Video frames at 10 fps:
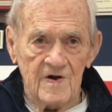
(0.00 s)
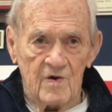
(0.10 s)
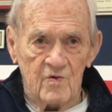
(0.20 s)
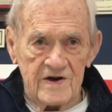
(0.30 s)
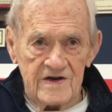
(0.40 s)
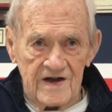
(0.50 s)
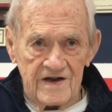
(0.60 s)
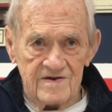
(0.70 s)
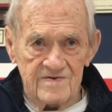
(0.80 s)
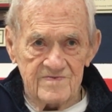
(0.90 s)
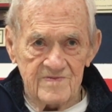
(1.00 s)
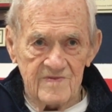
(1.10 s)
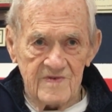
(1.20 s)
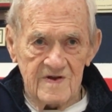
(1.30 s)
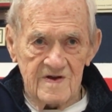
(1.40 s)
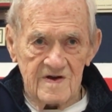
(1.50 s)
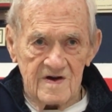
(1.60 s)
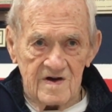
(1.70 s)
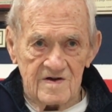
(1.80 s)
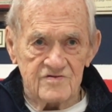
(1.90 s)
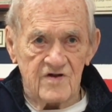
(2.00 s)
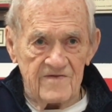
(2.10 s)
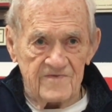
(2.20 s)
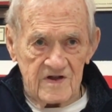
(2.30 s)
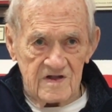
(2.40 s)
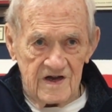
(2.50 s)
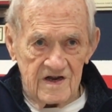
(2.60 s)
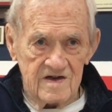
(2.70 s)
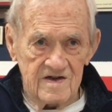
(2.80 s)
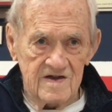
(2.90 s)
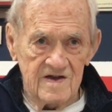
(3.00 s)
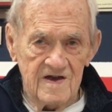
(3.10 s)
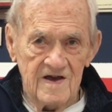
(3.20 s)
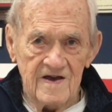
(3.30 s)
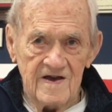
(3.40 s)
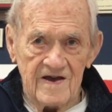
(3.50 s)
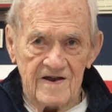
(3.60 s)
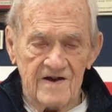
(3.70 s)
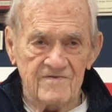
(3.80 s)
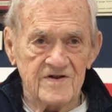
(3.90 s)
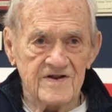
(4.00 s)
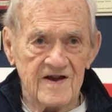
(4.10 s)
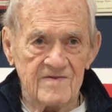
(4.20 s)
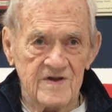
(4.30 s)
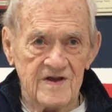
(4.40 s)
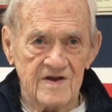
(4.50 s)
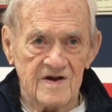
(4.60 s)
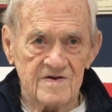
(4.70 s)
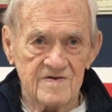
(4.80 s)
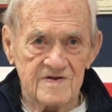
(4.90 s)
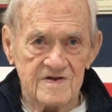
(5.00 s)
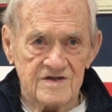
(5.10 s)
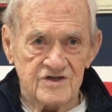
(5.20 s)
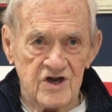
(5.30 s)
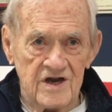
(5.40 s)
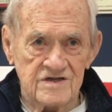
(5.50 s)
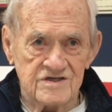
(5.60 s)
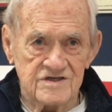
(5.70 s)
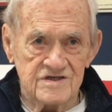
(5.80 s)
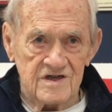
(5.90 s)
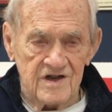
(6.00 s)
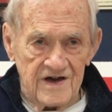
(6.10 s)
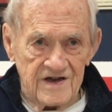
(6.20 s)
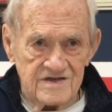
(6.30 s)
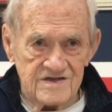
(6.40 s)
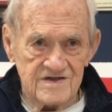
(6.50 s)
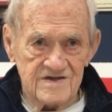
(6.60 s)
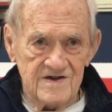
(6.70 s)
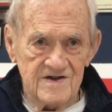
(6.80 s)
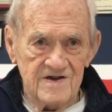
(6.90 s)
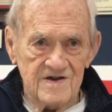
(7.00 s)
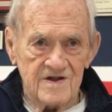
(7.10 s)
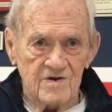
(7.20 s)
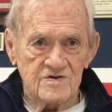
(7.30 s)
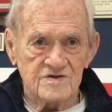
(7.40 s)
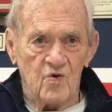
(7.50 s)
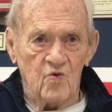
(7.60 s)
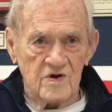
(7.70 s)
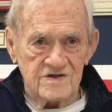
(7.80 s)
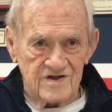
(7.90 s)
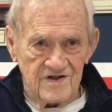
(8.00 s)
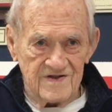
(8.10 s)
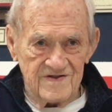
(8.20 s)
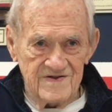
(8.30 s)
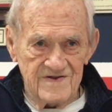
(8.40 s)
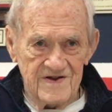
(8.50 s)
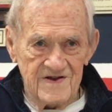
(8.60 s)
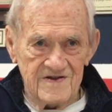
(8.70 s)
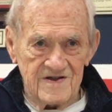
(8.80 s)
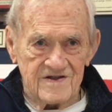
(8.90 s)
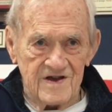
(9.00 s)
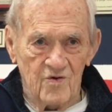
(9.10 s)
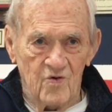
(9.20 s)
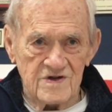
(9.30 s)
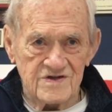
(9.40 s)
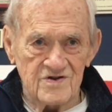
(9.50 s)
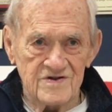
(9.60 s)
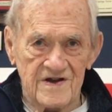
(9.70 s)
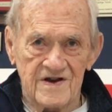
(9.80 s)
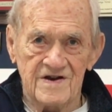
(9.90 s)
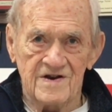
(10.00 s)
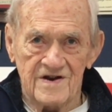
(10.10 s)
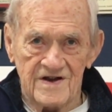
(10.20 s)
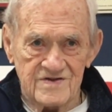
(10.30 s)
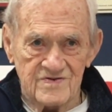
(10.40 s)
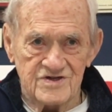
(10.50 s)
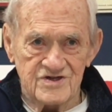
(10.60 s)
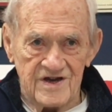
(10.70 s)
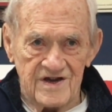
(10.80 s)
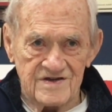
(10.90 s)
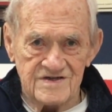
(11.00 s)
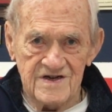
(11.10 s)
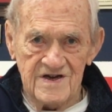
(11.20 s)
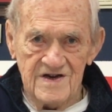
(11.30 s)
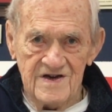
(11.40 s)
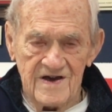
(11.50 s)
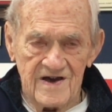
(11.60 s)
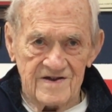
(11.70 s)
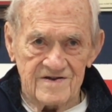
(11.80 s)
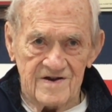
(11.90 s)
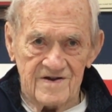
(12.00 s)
red light, traffic light. And every time it changed the lights, there was a whistle. The thing whistled, and then the lights would change. And